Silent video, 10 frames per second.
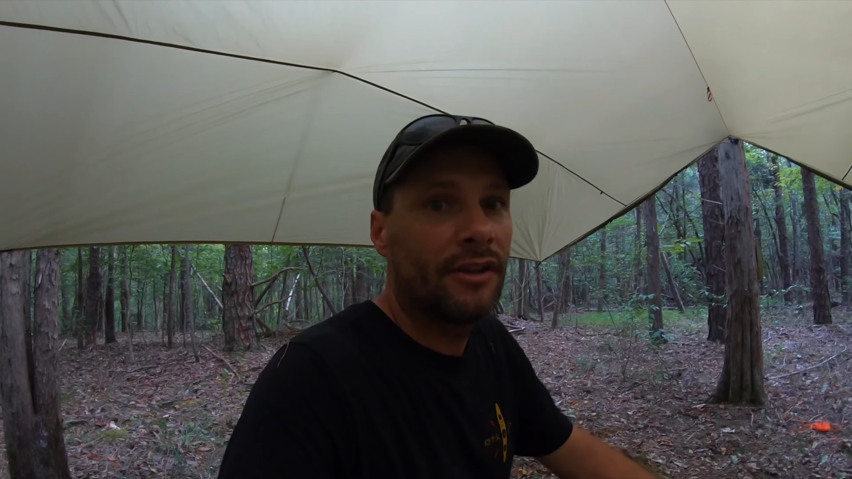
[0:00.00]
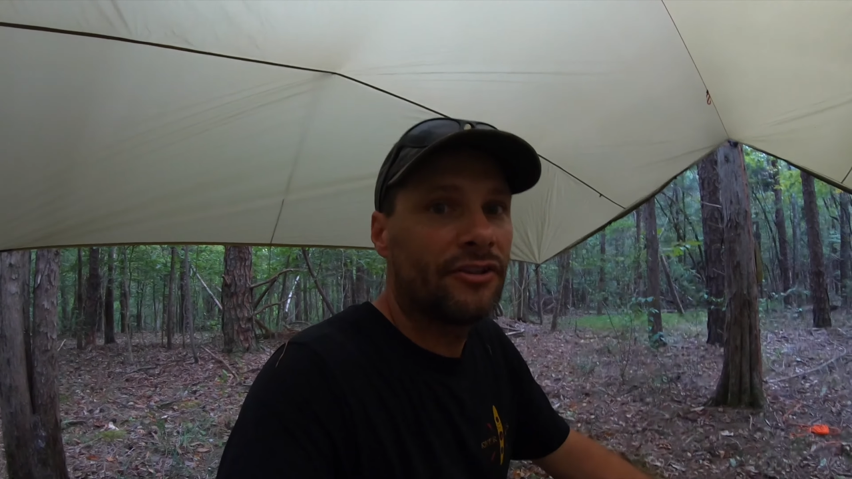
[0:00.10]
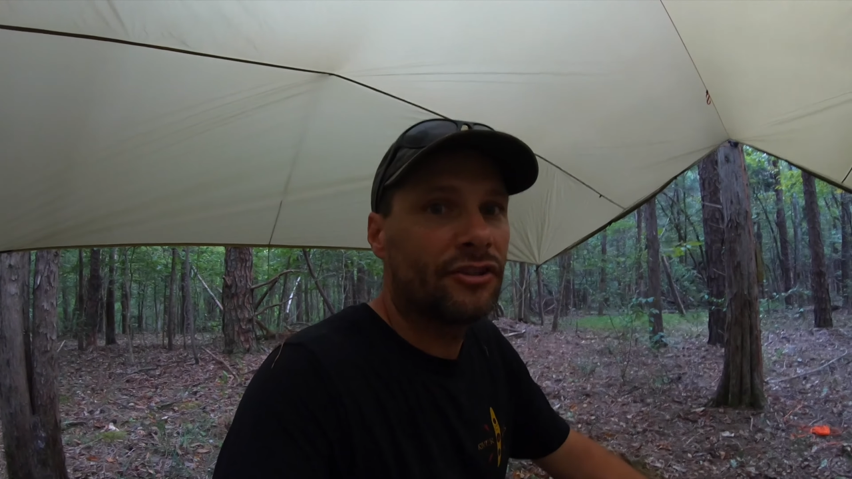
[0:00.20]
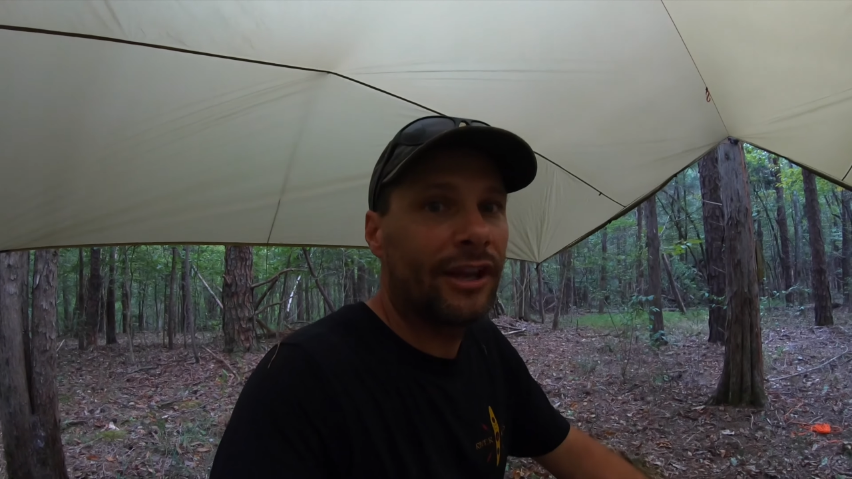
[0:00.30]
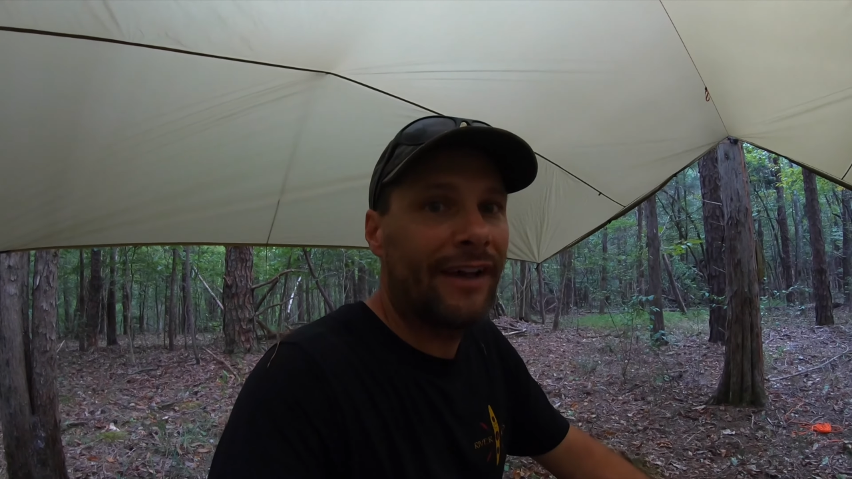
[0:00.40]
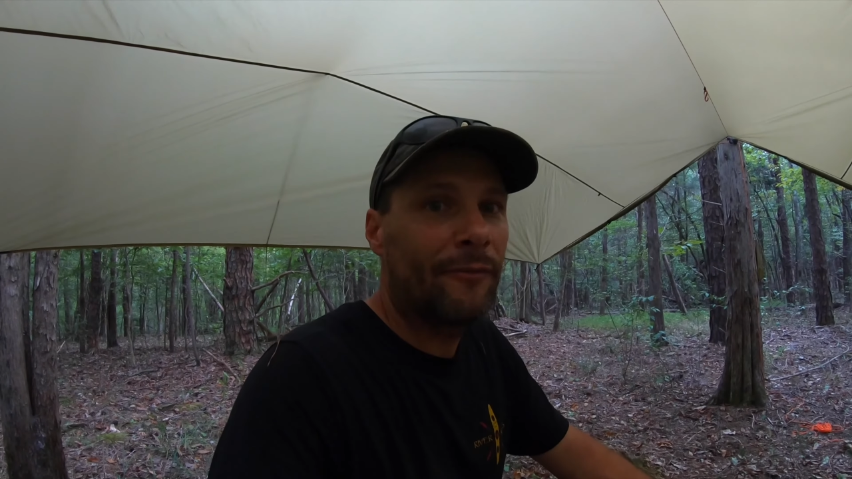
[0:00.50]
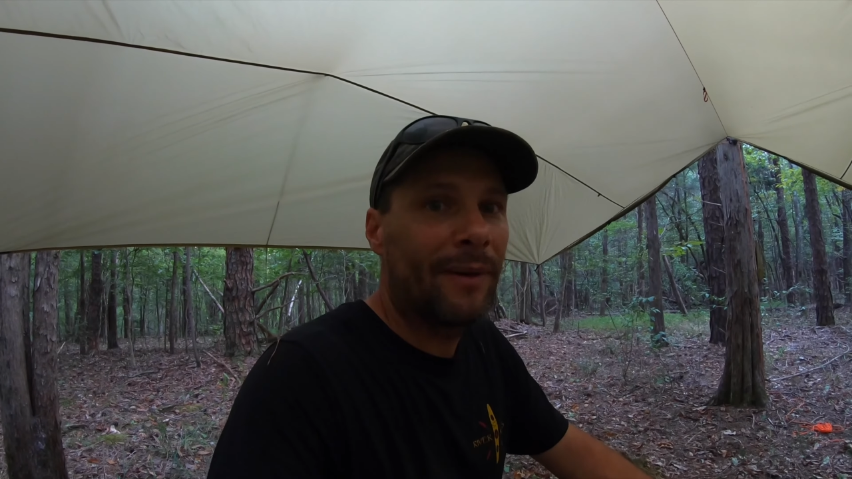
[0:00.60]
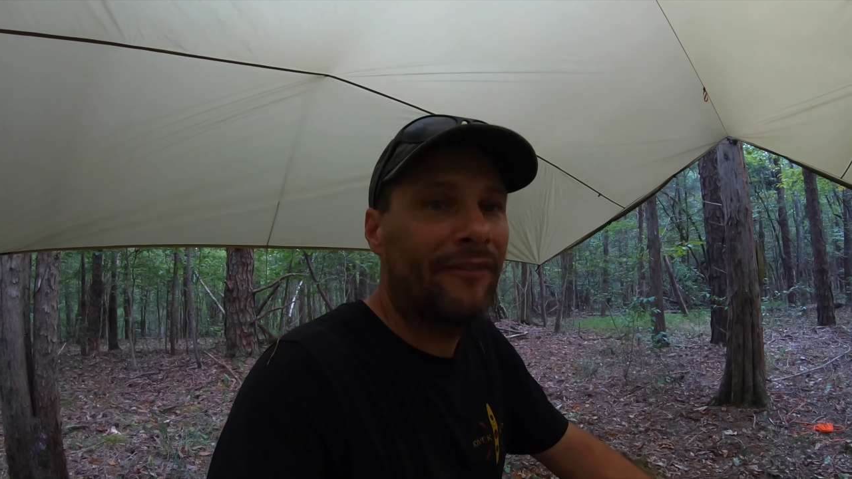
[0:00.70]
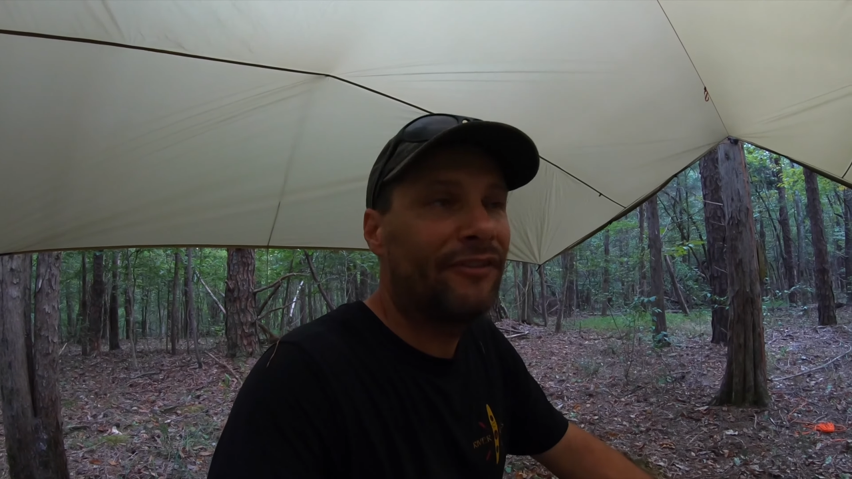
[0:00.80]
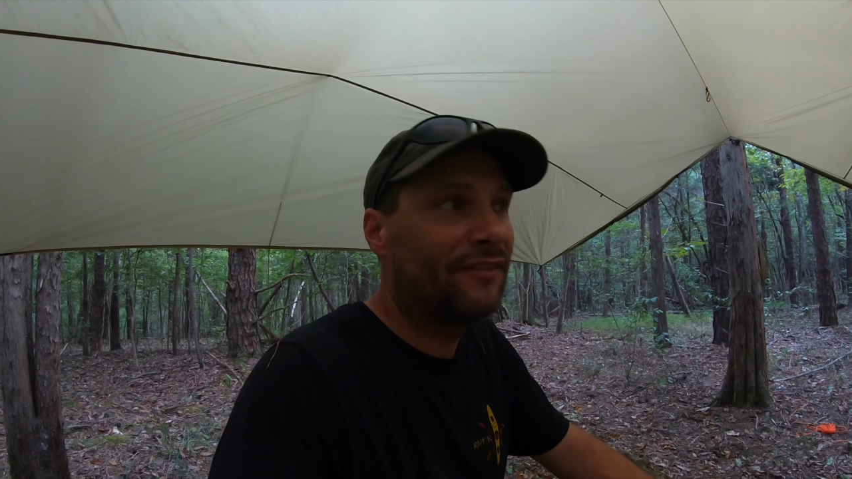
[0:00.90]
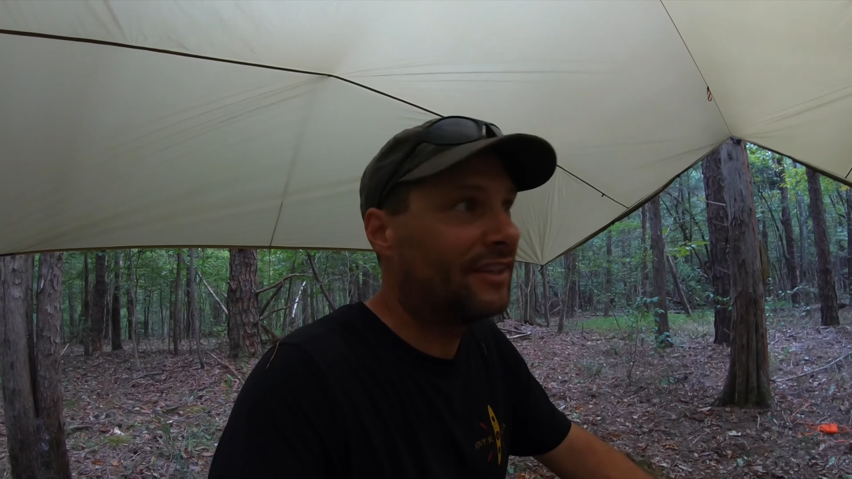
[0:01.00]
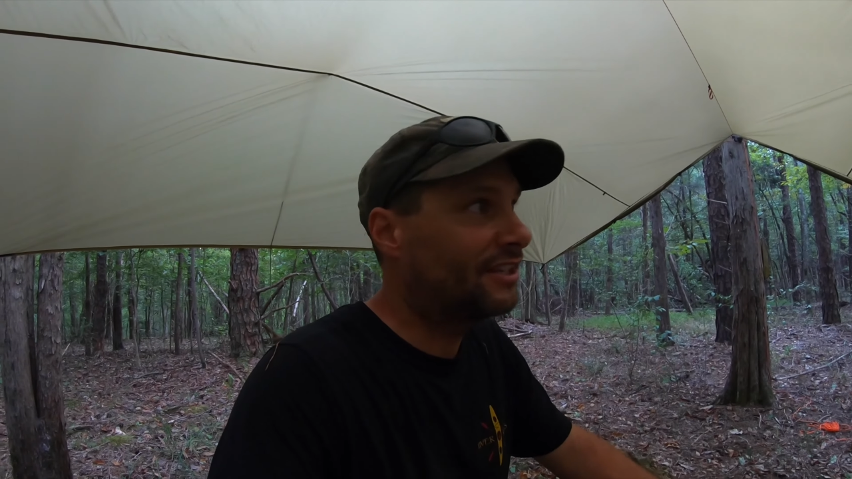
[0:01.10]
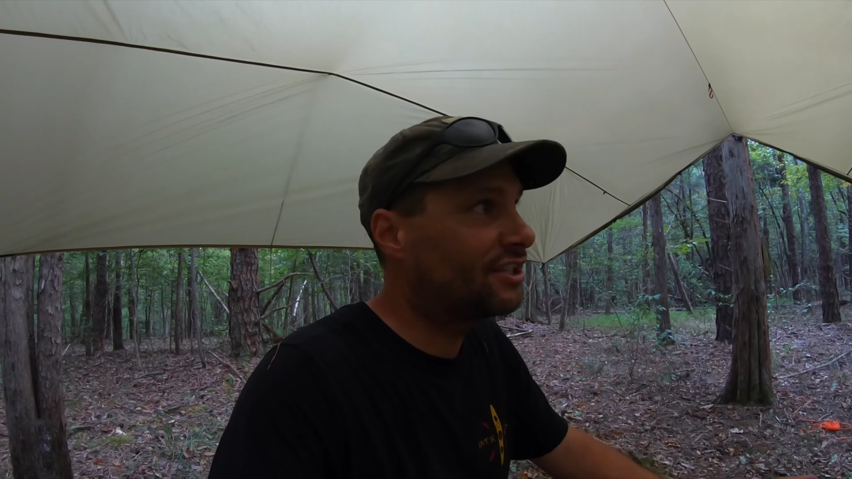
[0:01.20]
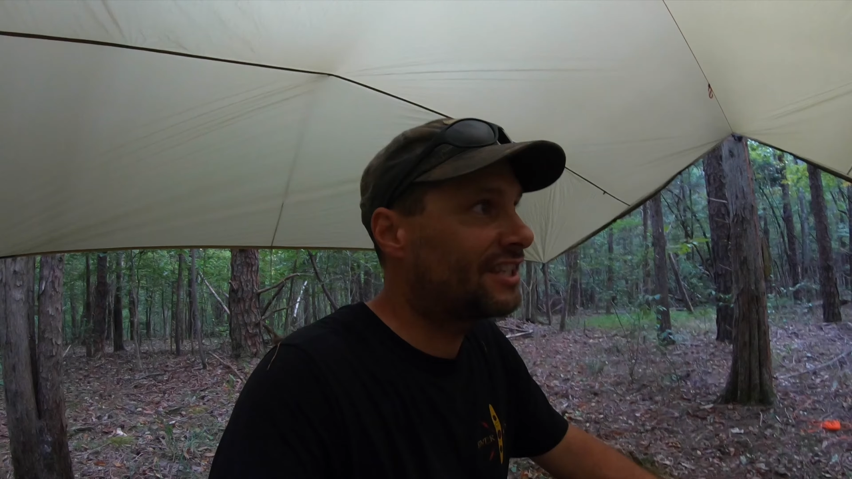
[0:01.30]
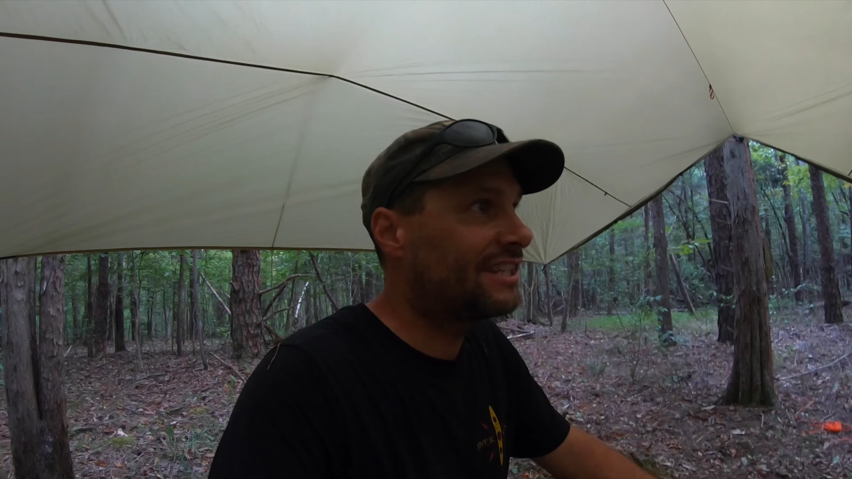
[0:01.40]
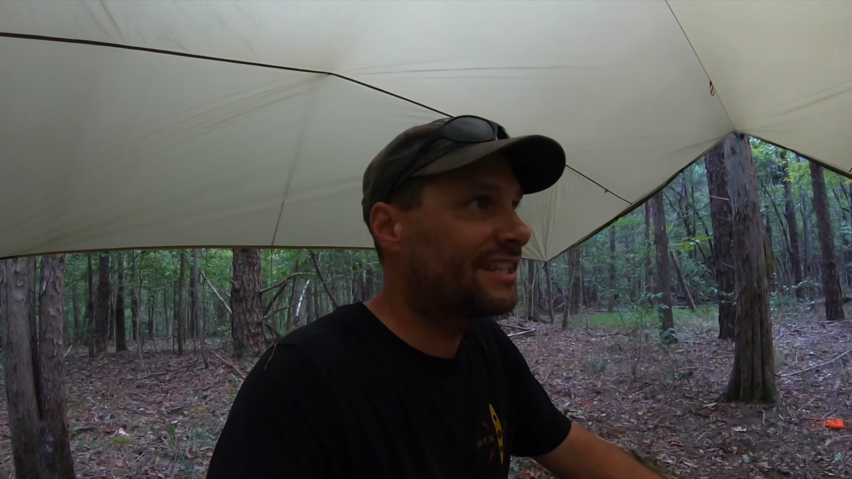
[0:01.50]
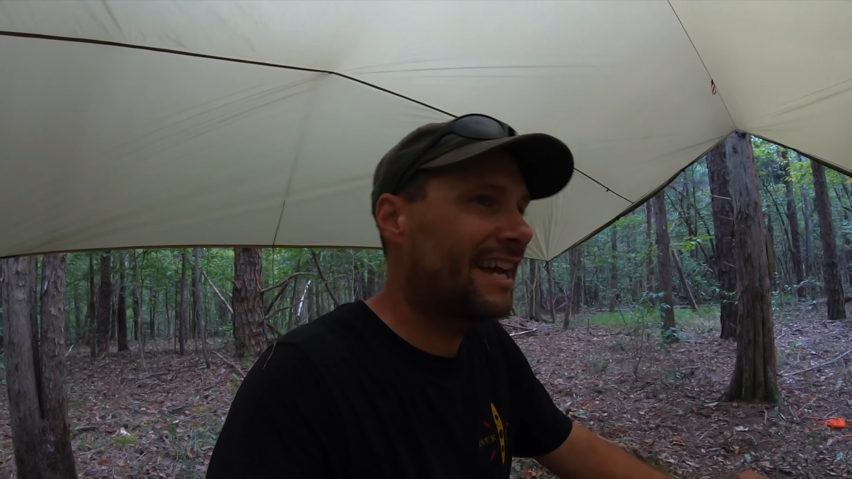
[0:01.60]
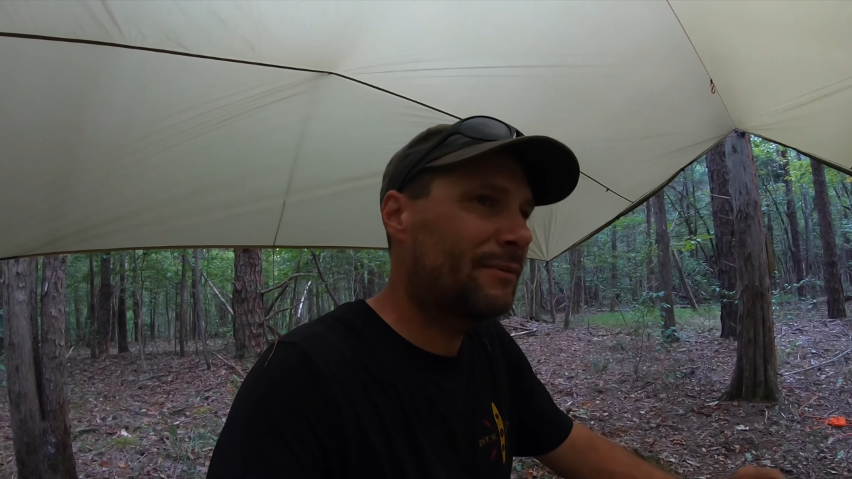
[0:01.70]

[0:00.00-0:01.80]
So you have about 50 inches each side,